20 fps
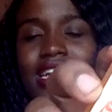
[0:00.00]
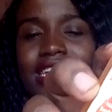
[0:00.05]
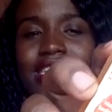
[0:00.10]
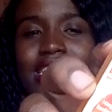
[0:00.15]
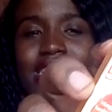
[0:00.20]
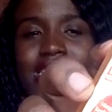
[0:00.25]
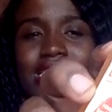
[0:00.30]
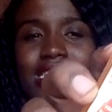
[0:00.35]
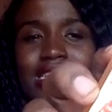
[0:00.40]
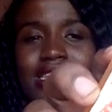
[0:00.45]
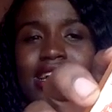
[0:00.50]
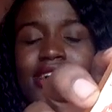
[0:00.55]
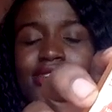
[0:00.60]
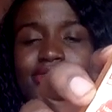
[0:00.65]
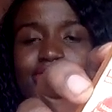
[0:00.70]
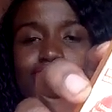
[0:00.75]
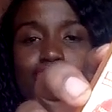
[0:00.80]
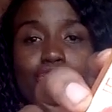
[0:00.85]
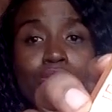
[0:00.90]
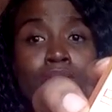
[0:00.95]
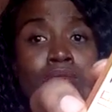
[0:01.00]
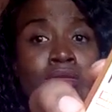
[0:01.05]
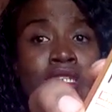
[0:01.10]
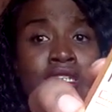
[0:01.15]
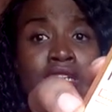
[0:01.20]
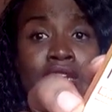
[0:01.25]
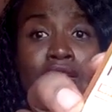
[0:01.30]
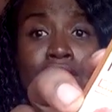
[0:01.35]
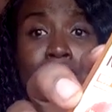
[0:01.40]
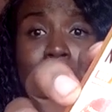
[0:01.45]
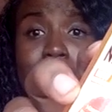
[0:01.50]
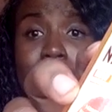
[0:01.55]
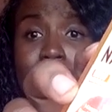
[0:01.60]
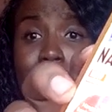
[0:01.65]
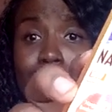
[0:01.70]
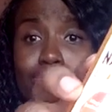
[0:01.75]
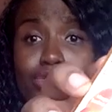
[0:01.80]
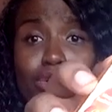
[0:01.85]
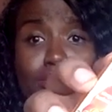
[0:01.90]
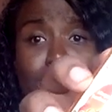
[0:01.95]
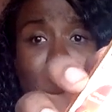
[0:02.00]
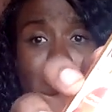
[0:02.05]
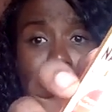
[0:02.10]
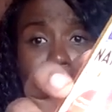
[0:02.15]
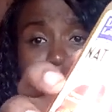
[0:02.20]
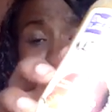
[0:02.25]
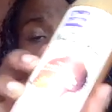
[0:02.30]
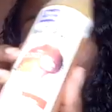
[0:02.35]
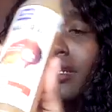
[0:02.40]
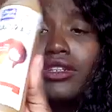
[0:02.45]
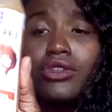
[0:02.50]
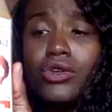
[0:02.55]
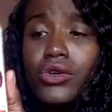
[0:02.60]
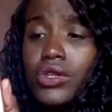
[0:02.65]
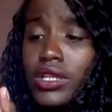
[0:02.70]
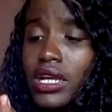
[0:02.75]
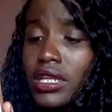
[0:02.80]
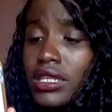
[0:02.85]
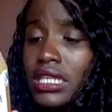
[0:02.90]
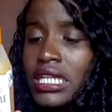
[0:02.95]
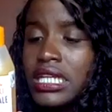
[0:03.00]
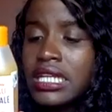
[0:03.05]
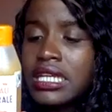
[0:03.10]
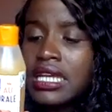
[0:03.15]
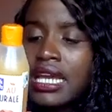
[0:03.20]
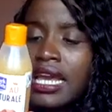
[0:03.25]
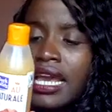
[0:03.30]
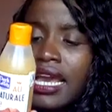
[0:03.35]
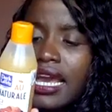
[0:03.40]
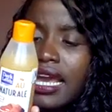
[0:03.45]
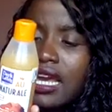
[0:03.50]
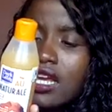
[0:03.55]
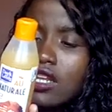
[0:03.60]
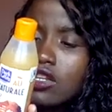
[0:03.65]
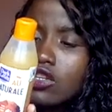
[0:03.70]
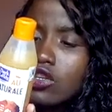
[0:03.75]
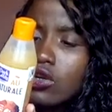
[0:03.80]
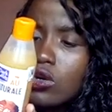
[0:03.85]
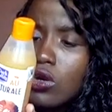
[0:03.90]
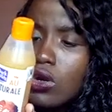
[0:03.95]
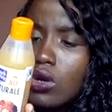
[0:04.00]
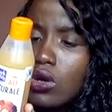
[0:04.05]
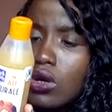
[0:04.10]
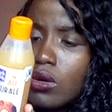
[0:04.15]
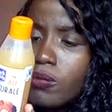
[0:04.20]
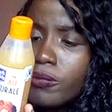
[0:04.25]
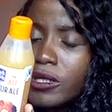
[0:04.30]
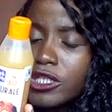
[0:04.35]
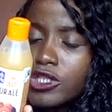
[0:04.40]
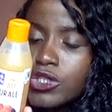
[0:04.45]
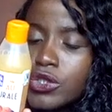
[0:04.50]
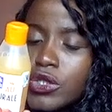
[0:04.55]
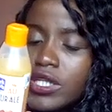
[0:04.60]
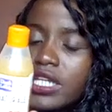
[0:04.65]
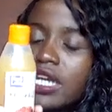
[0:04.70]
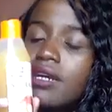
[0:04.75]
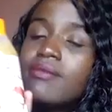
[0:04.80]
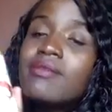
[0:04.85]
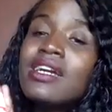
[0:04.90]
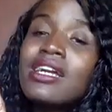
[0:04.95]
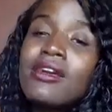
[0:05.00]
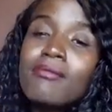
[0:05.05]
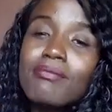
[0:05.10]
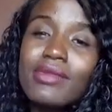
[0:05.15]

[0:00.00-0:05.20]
It doesn't have no minerals, no paraben, no nothing, and no petroleum.